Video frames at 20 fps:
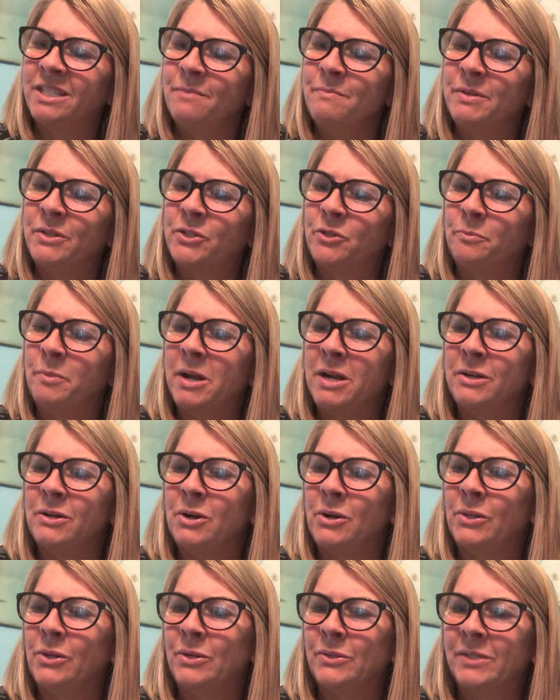said Mr.
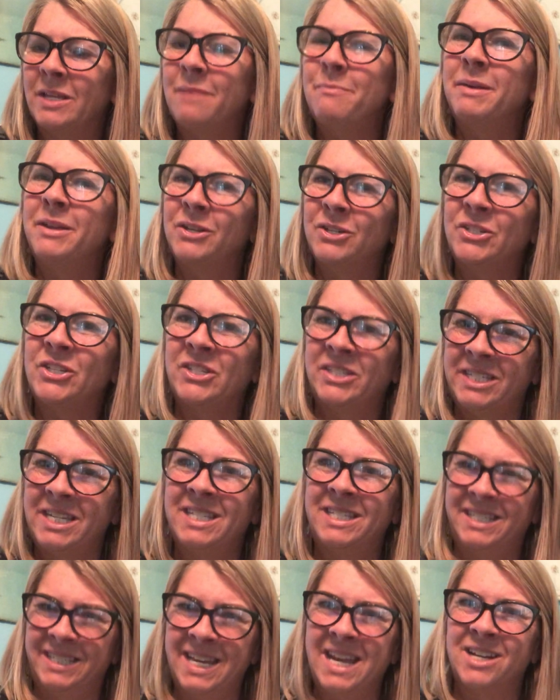Pangolos. "I better
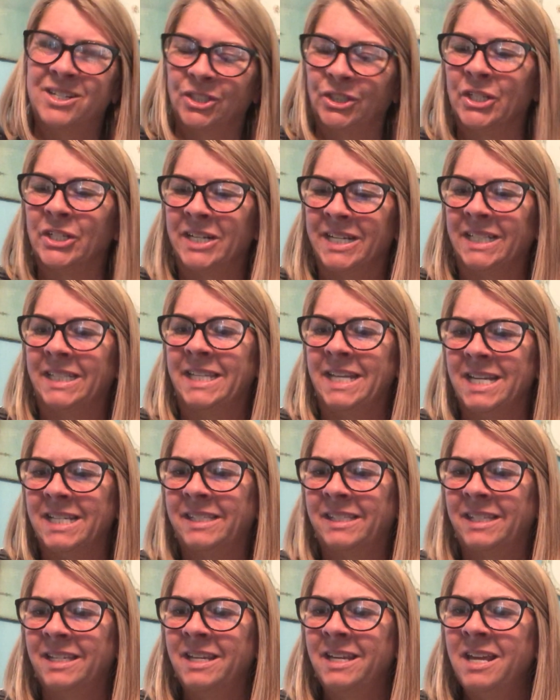just take a look at
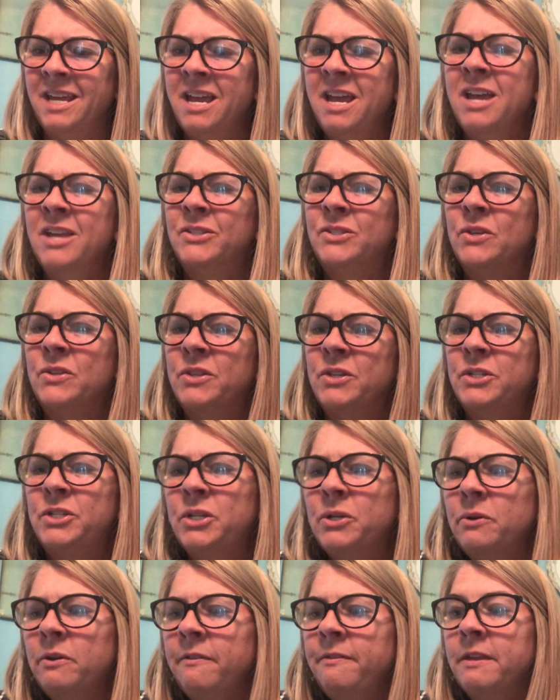this." So the
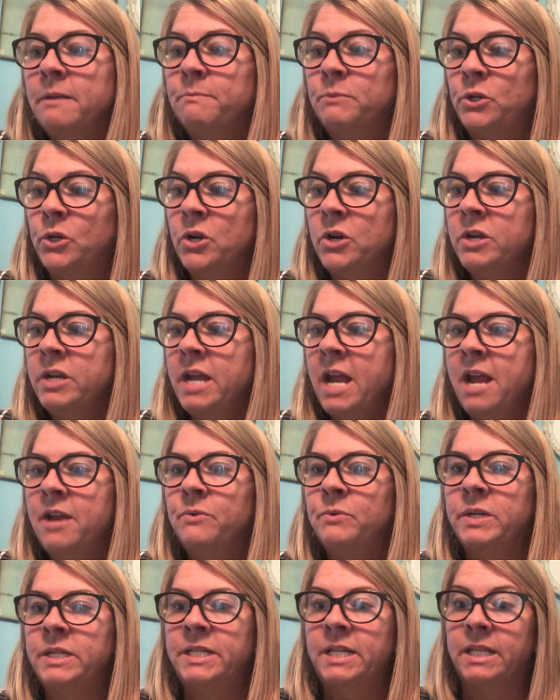two of them turned
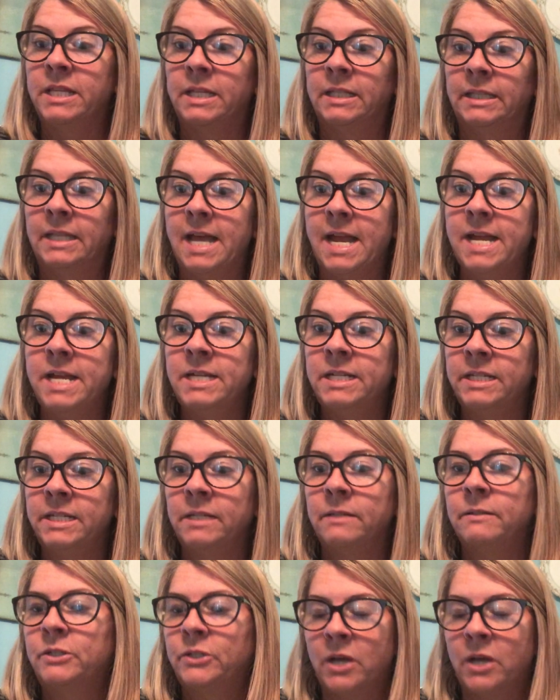Henry to the light